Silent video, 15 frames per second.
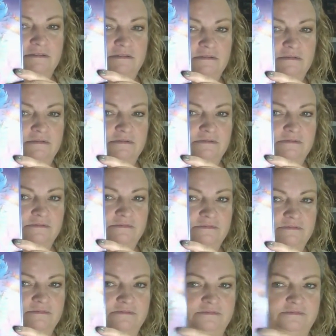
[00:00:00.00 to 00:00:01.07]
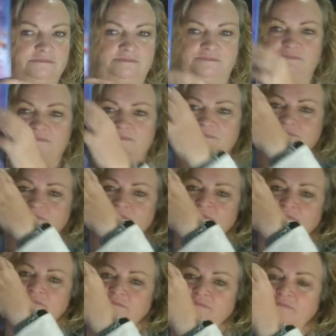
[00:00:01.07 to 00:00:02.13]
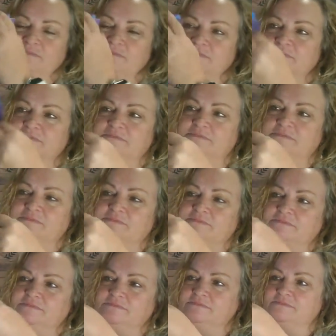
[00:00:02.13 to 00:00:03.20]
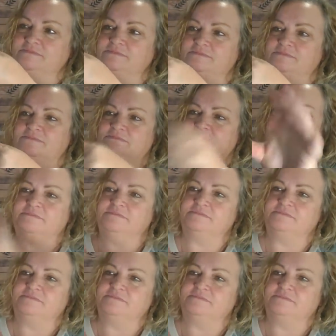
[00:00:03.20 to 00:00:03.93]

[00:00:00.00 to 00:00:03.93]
Nobody speaks.